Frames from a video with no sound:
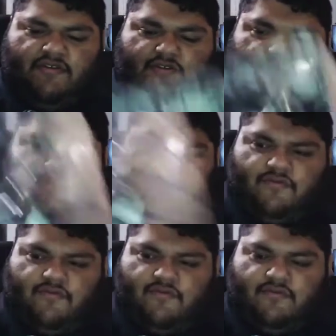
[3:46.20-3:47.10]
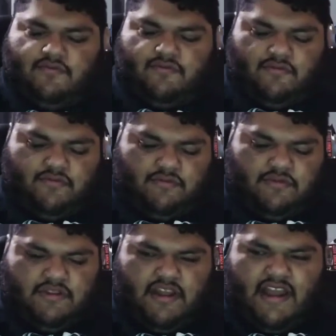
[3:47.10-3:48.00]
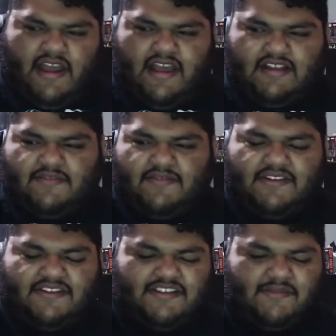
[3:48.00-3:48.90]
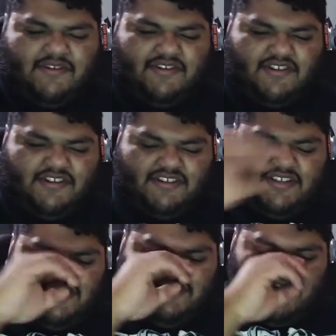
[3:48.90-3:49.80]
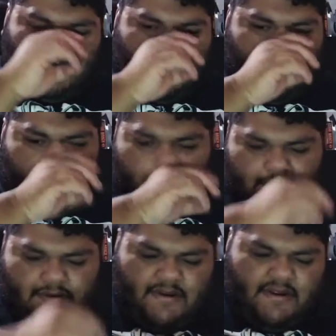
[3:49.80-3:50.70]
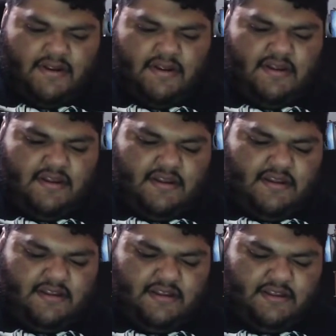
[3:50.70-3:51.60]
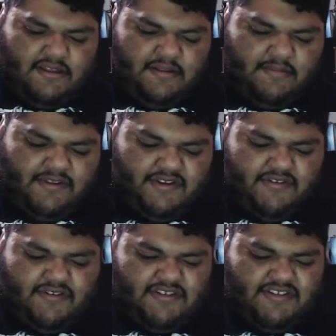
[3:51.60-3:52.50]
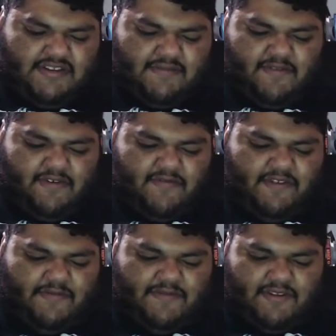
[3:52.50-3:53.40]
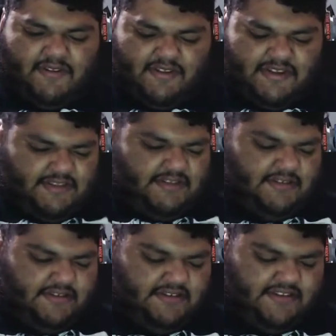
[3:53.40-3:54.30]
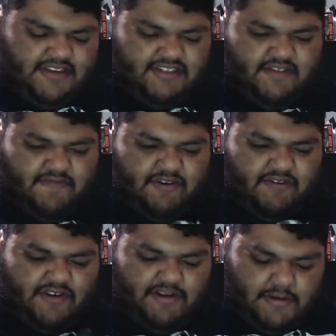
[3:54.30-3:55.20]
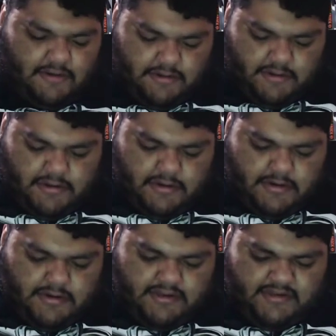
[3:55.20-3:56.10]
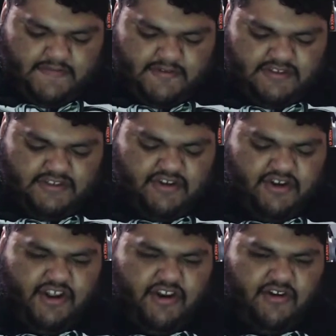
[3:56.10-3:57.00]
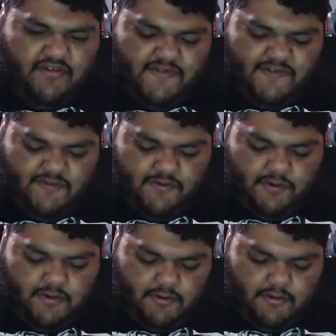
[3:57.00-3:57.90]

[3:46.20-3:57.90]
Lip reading: So I had something similar to this not too long ago, and the materials seem very flimsy. This is actually this feels sturdier for sure.